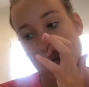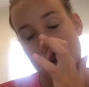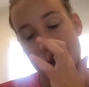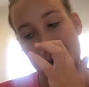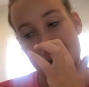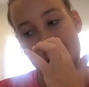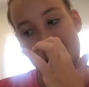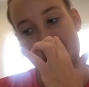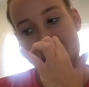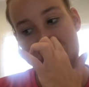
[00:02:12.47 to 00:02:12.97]

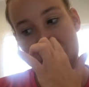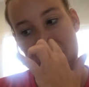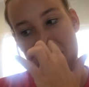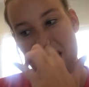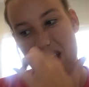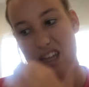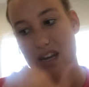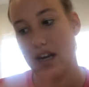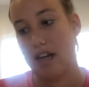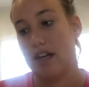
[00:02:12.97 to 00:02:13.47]
And
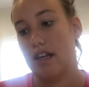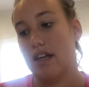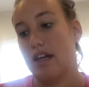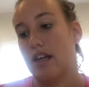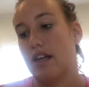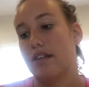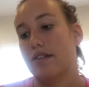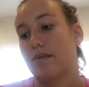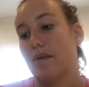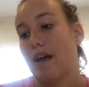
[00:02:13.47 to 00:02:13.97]
then I
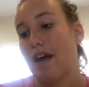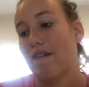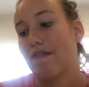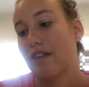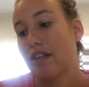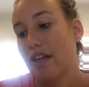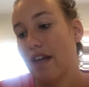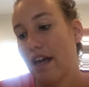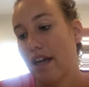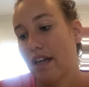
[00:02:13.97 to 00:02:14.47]
did, so I have the
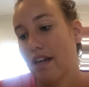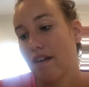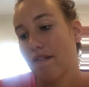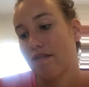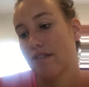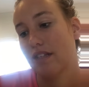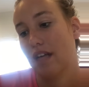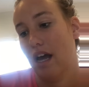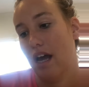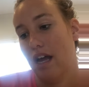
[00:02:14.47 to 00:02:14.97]
negative
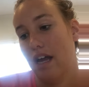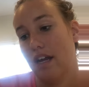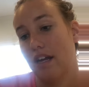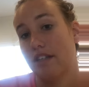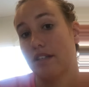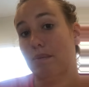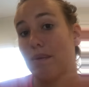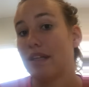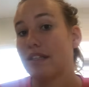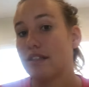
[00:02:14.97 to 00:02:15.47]
sine,
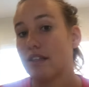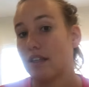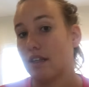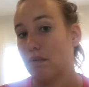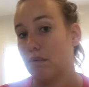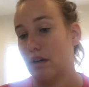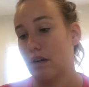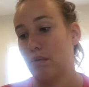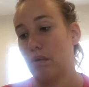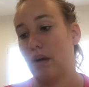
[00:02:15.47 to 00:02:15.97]
so basically
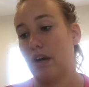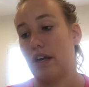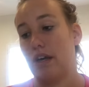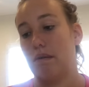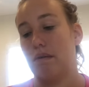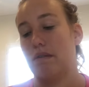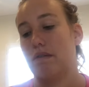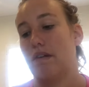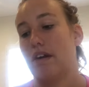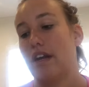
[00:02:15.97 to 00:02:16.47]
what I'm working
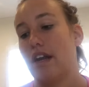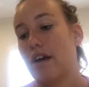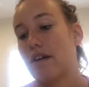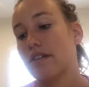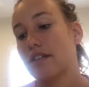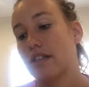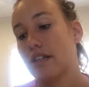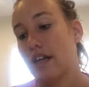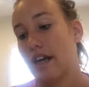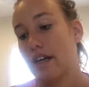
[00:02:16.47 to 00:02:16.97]
with right now is
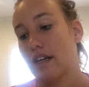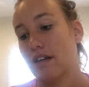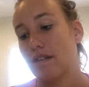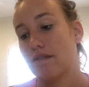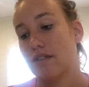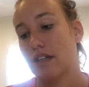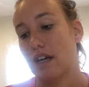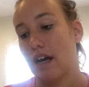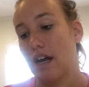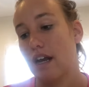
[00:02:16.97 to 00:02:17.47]
the negative
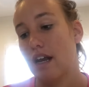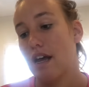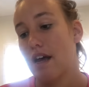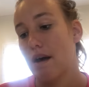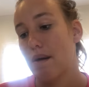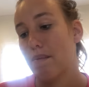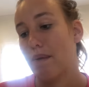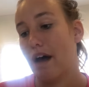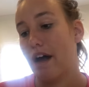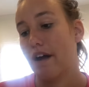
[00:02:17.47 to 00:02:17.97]
sine
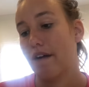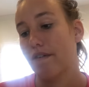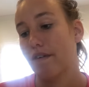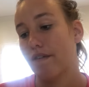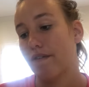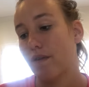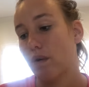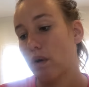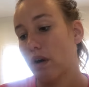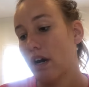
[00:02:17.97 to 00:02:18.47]
pi over
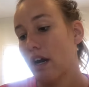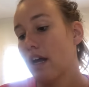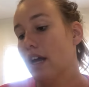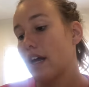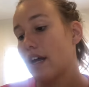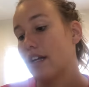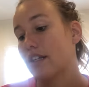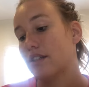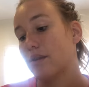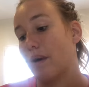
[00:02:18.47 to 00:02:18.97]
4,
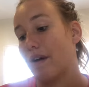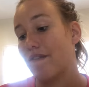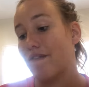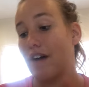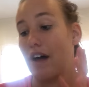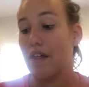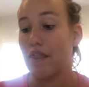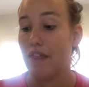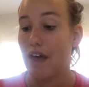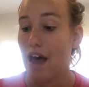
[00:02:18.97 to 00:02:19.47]
and so I
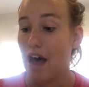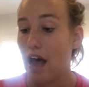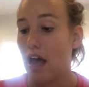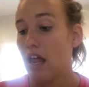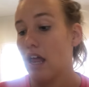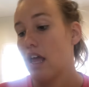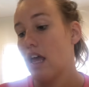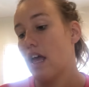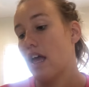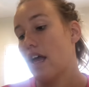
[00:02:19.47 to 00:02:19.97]
found that,
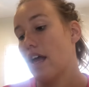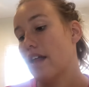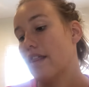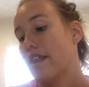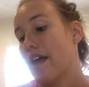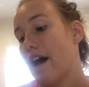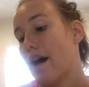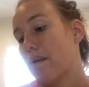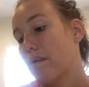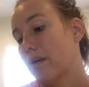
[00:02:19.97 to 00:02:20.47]
and
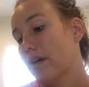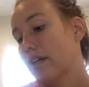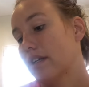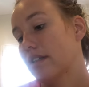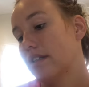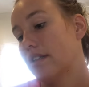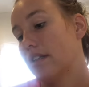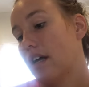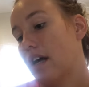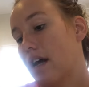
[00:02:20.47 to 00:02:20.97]
that
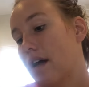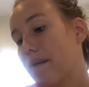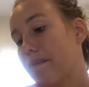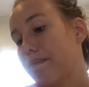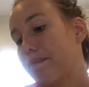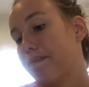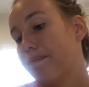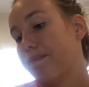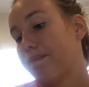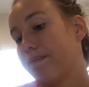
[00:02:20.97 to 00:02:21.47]
was
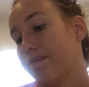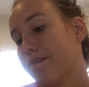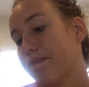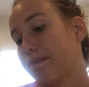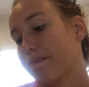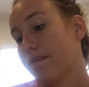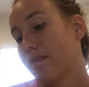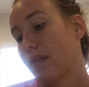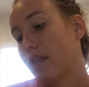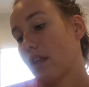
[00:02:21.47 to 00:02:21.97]

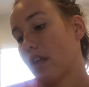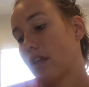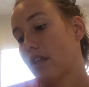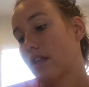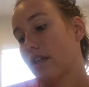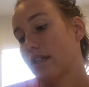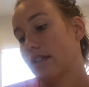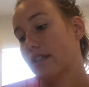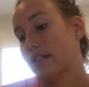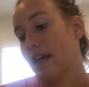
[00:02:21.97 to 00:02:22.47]

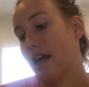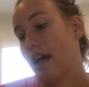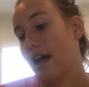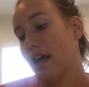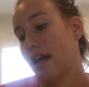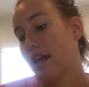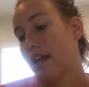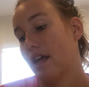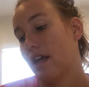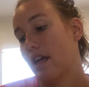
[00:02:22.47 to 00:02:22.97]
the sine